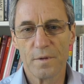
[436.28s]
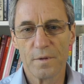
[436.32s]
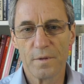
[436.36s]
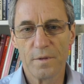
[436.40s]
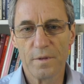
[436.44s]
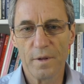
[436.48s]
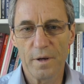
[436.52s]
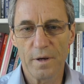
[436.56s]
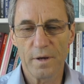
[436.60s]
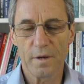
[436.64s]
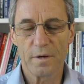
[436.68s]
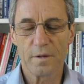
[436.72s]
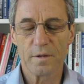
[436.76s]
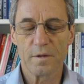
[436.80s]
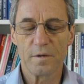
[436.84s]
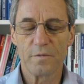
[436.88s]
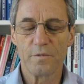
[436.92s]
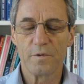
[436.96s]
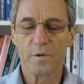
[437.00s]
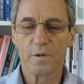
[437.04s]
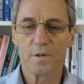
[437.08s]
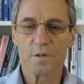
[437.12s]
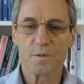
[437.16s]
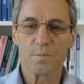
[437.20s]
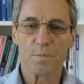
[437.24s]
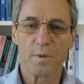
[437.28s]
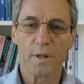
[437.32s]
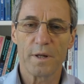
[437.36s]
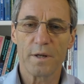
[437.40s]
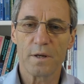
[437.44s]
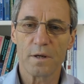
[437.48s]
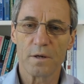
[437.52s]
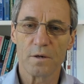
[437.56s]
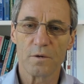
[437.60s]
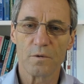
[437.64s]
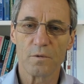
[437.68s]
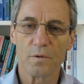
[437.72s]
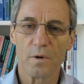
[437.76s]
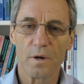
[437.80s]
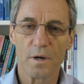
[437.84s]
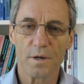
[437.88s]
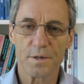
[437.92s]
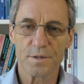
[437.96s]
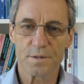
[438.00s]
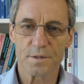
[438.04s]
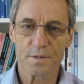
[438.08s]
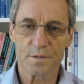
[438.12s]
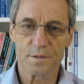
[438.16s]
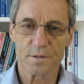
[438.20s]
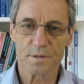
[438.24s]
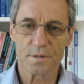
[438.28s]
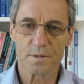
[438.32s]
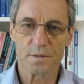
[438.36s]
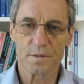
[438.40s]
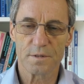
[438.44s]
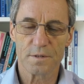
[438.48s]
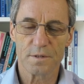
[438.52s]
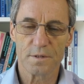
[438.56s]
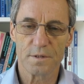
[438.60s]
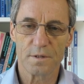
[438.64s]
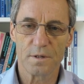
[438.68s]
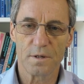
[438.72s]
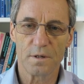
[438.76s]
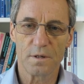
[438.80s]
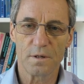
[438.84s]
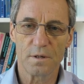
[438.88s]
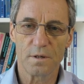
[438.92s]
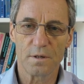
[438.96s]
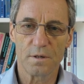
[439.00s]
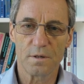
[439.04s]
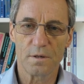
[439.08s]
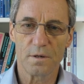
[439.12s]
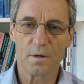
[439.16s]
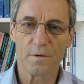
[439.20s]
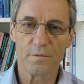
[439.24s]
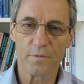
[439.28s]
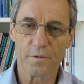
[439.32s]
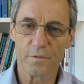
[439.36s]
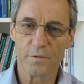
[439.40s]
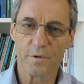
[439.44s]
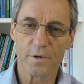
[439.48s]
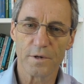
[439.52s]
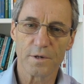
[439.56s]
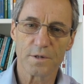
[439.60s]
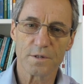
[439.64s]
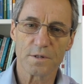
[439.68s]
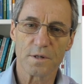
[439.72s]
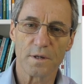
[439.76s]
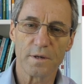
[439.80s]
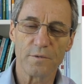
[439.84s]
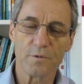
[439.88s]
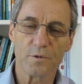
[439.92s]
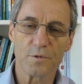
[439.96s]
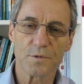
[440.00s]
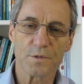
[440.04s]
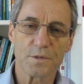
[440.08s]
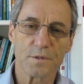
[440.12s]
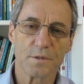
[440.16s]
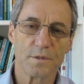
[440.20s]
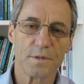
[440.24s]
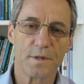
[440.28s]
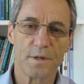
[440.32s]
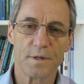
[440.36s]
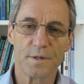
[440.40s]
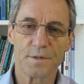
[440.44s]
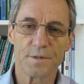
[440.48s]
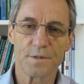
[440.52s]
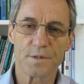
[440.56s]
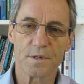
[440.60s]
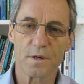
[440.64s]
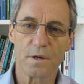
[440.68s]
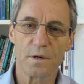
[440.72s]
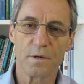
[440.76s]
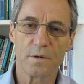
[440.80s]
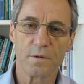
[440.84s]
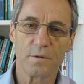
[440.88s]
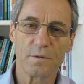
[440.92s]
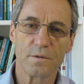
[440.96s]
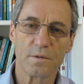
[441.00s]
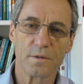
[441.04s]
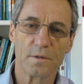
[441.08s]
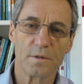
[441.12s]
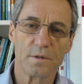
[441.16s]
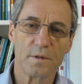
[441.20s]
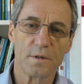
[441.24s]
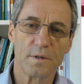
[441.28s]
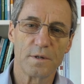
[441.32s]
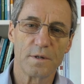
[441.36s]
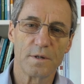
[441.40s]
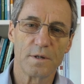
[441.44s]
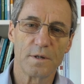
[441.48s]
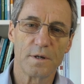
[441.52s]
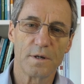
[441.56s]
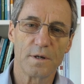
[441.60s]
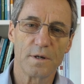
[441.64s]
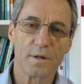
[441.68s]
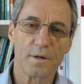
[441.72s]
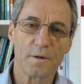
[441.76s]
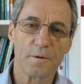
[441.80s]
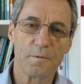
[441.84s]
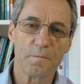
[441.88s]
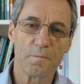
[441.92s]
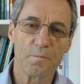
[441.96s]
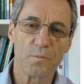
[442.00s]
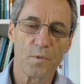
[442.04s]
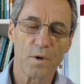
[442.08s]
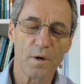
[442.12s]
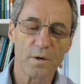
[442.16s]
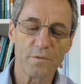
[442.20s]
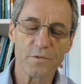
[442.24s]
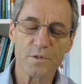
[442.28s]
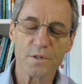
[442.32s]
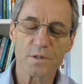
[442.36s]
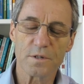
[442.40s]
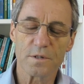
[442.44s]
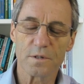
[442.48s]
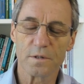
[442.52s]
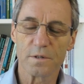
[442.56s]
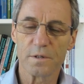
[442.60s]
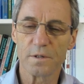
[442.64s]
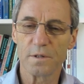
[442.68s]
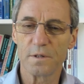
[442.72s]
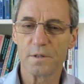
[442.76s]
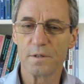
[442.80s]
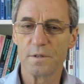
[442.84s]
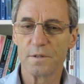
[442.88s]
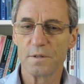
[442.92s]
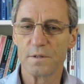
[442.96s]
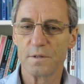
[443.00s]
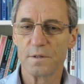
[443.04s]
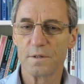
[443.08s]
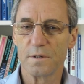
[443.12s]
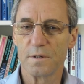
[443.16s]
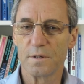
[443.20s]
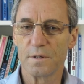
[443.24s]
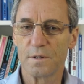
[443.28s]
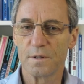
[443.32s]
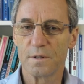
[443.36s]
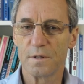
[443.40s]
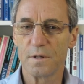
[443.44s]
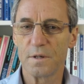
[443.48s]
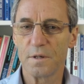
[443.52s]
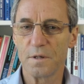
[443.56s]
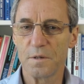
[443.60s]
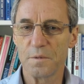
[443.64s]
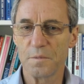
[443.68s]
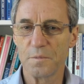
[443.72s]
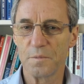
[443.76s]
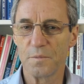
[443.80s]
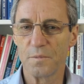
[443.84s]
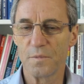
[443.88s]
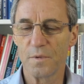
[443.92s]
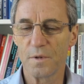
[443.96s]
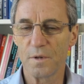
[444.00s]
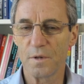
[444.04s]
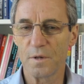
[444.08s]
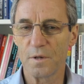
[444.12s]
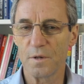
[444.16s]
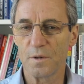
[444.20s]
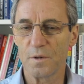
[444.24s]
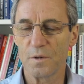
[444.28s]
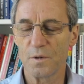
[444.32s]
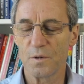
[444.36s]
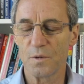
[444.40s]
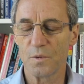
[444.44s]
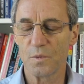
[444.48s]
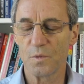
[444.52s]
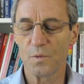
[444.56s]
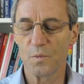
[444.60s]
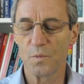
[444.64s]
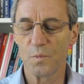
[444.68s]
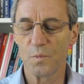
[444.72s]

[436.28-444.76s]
the various planning horizons of the various levels, and so obviously the